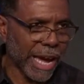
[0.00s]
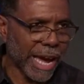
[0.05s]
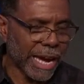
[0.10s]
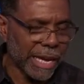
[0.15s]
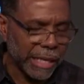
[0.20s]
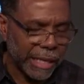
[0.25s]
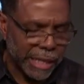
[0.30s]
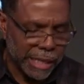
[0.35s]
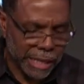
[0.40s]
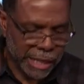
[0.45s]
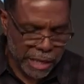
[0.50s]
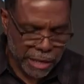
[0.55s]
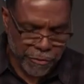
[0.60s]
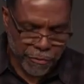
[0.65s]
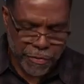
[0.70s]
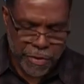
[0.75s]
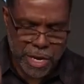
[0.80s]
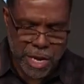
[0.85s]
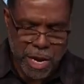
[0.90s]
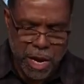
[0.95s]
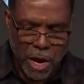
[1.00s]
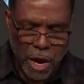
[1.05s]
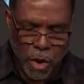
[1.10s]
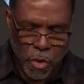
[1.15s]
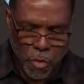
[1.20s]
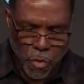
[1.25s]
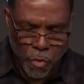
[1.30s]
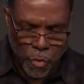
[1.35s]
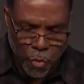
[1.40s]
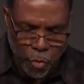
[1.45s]
a living
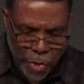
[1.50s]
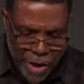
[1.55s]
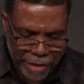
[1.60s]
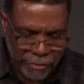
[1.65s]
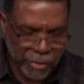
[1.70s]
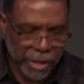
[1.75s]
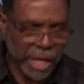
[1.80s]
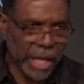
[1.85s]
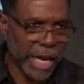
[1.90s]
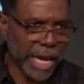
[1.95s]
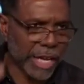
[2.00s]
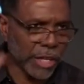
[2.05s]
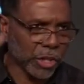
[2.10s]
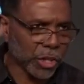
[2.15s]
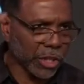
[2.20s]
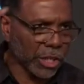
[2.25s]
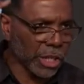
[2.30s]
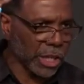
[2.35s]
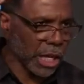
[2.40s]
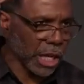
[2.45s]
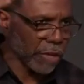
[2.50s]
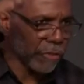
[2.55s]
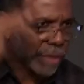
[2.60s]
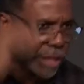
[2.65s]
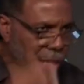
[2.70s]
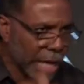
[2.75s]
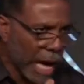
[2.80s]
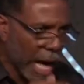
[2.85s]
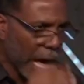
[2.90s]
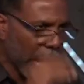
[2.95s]
revelation of
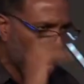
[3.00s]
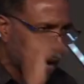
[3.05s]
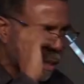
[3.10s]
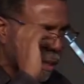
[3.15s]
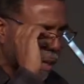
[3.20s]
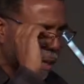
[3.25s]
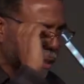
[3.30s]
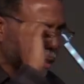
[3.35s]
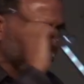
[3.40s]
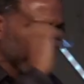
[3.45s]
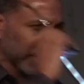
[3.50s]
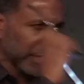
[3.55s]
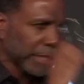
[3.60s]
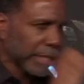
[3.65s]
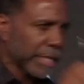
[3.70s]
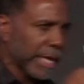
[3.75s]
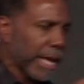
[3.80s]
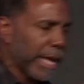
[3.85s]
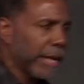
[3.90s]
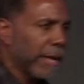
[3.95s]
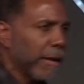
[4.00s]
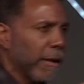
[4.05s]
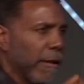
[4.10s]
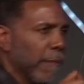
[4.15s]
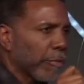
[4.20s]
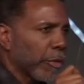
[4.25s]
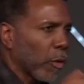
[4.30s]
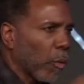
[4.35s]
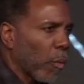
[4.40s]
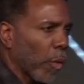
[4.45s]
God. Now, listen to that.
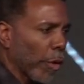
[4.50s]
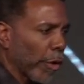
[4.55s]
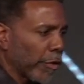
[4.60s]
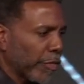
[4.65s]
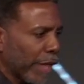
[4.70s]
The word